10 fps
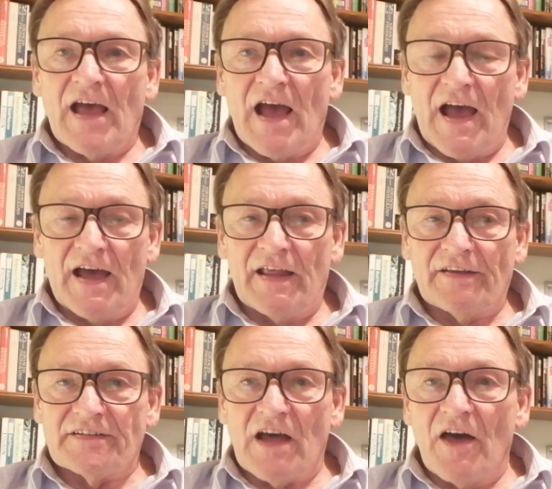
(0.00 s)

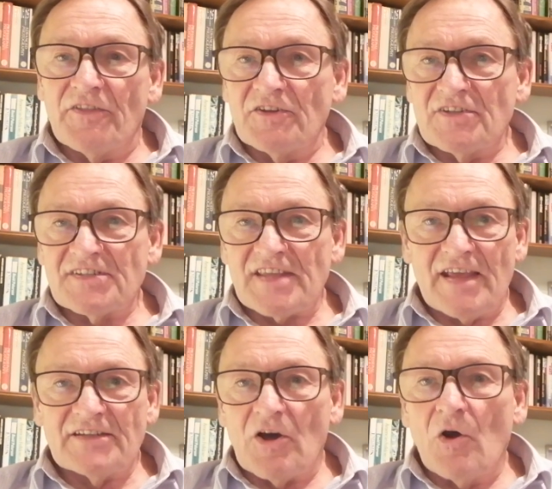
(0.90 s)
And others said,